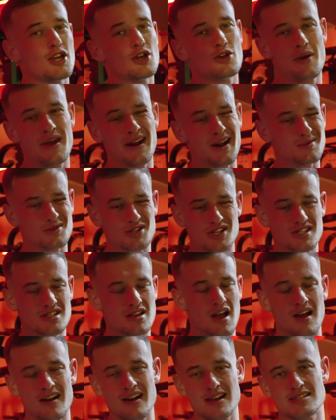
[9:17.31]
You end up
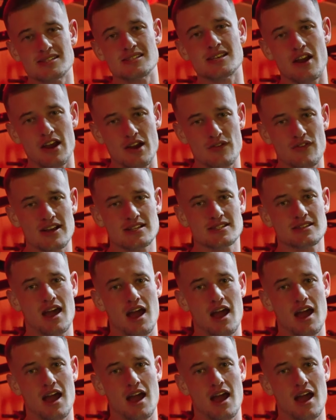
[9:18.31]
just unnecessary rest